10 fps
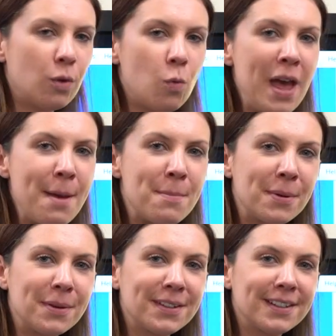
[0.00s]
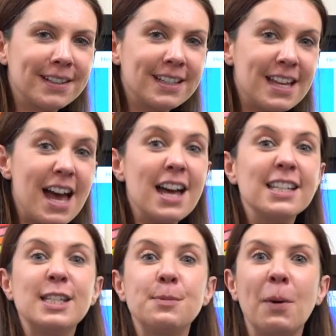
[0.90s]
Web. A
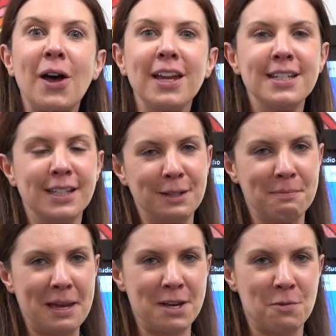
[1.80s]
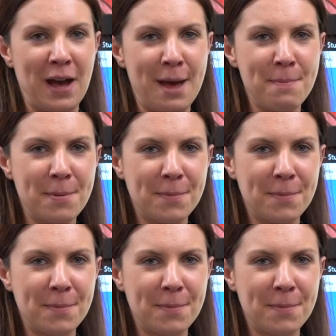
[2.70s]
spider can make a web.